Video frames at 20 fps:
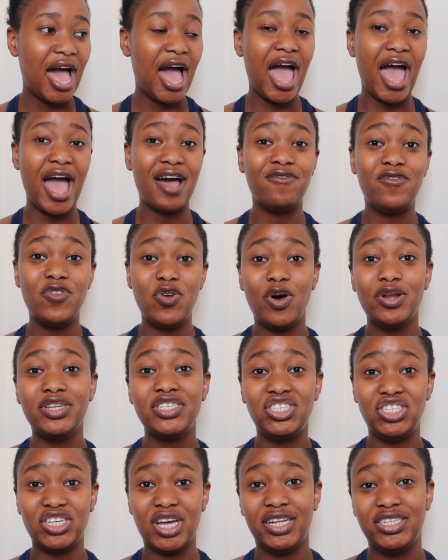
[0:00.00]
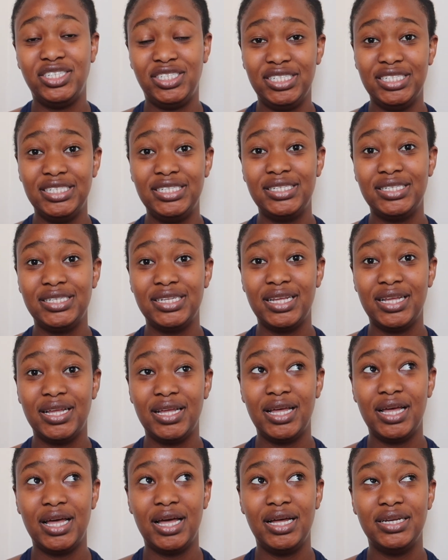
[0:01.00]
i have not charged it
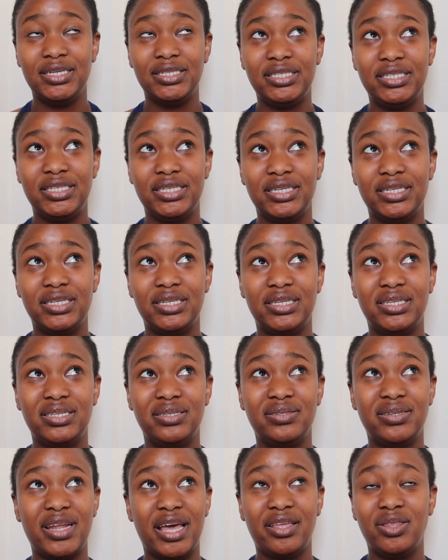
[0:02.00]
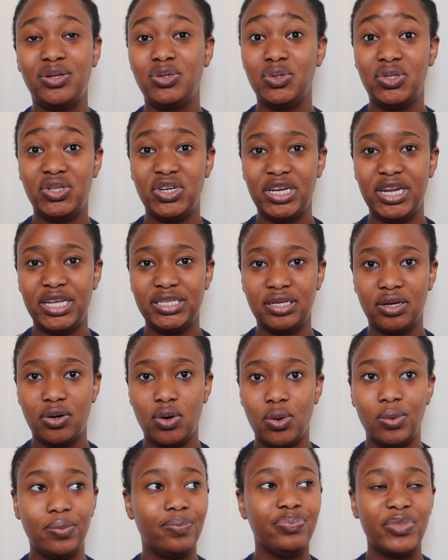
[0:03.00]
until like two three days
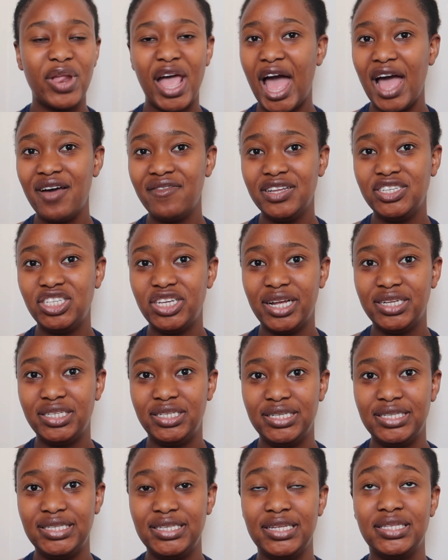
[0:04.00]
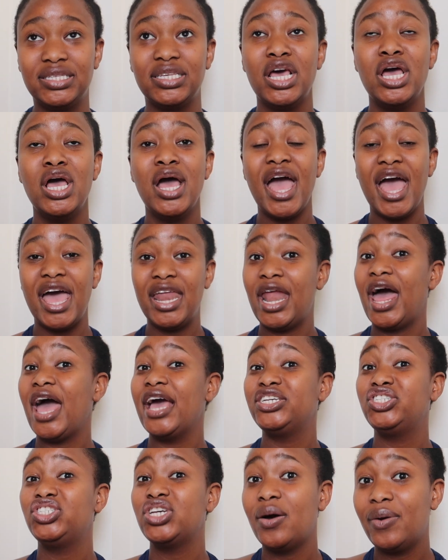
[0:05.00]
ago i haven't charged it since and
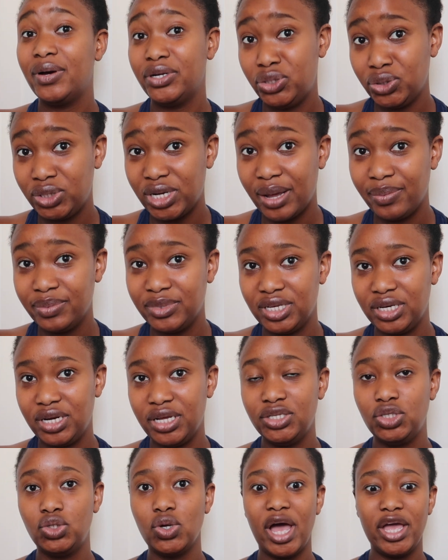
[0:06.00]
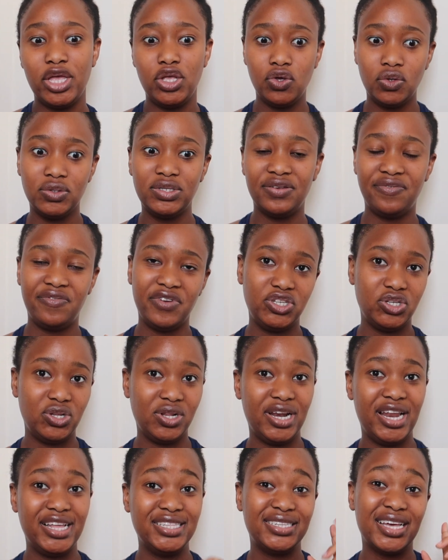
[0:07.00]
i shower two times a day so i use the
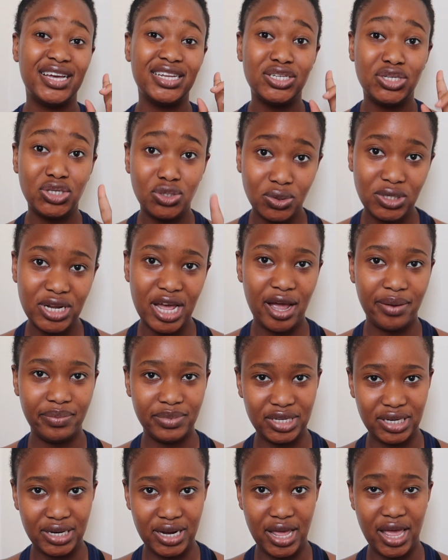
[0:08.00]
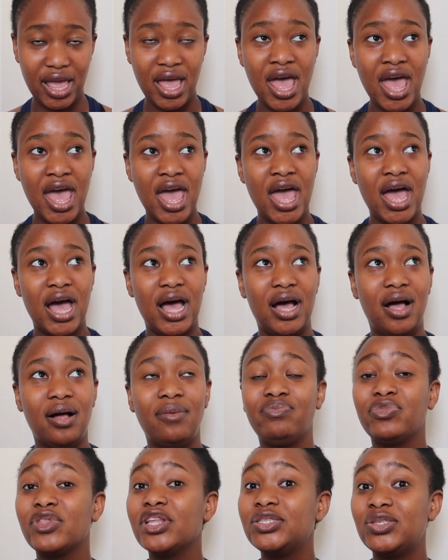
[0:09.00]
facial cleanser two times a day
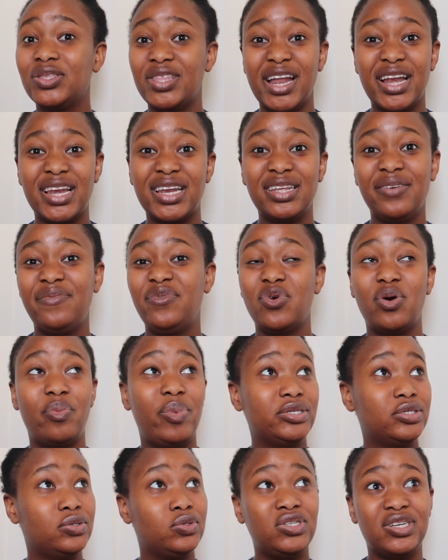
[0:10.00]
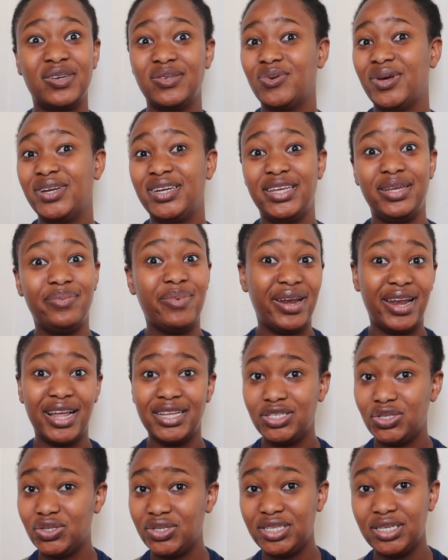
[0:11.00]
um, so that if you're a person who showers one day in my
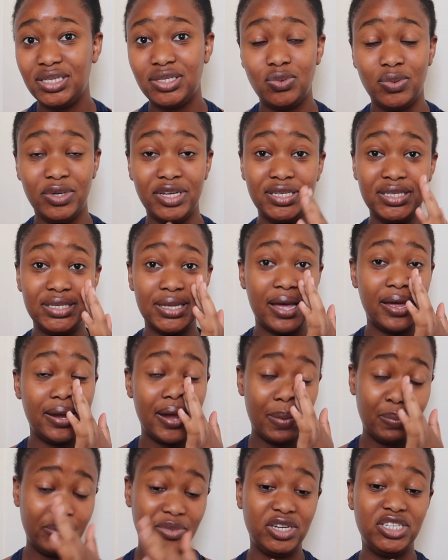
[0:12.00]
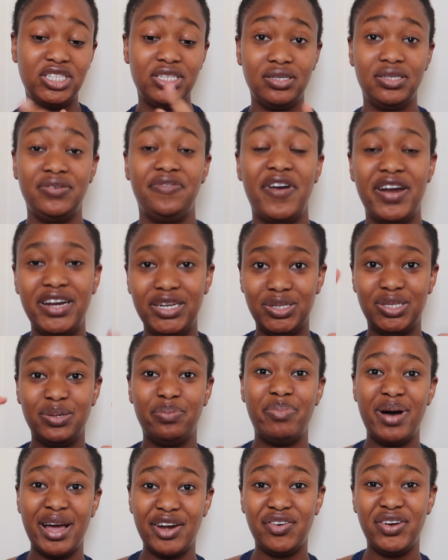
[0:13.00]
last few six weeks and i'm referring to the
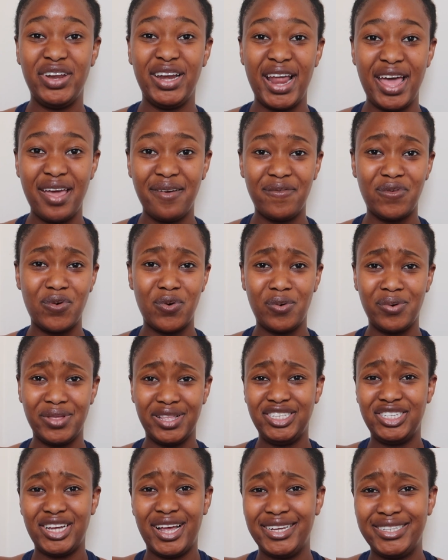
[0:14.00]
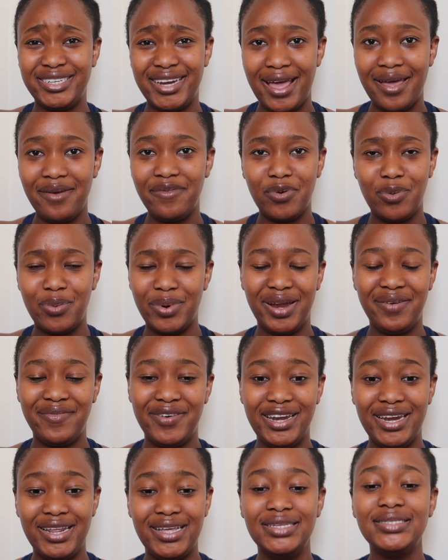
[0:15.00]
battery life or the charge life or
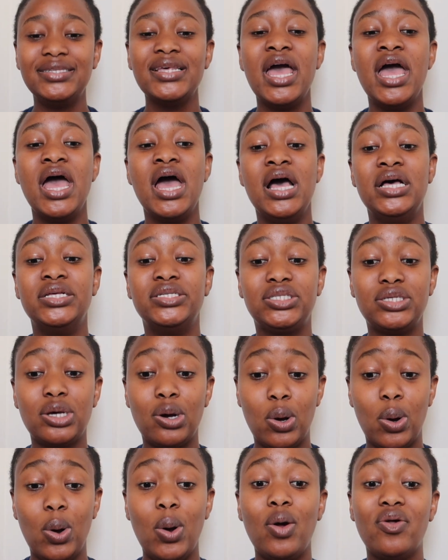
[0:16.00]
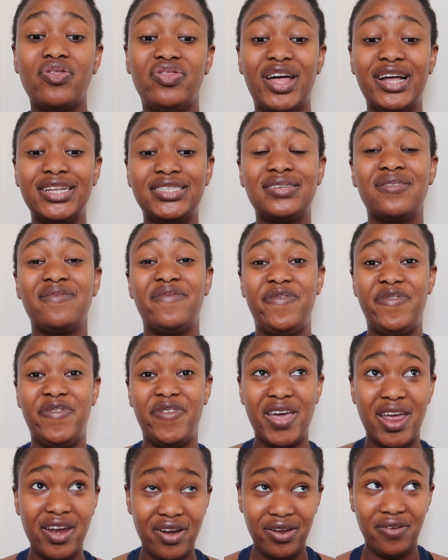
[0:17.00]
whatever it is so that's
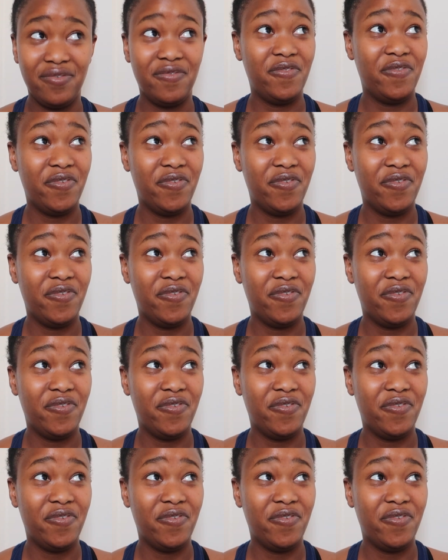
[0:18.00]
very